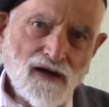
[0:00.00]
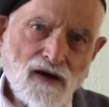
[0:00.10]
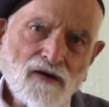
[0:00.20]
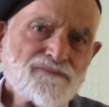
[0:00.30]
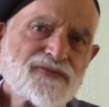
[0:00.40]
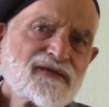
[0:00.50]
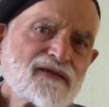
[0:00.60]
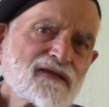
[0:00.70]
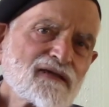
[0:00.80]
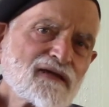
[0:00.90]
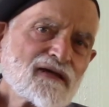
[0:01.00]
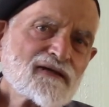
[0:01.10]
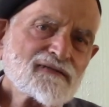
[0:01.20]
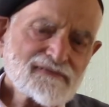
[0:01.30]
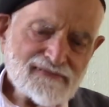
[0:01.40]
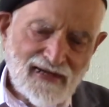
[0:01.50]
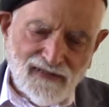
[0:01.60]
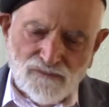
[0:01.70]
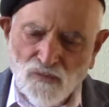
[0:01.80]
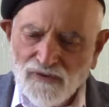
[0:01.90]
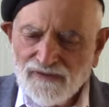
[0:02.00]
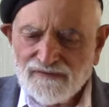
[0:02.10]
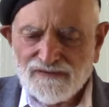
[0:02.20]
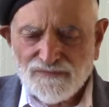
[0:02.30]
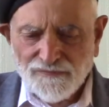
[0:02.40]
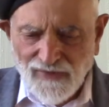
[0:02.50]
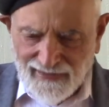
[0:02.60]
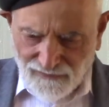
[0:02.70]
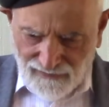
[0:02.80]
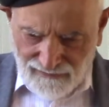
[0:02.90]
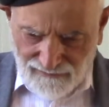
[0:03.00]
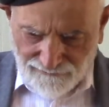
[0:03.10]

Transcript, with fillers: of the downward spiral.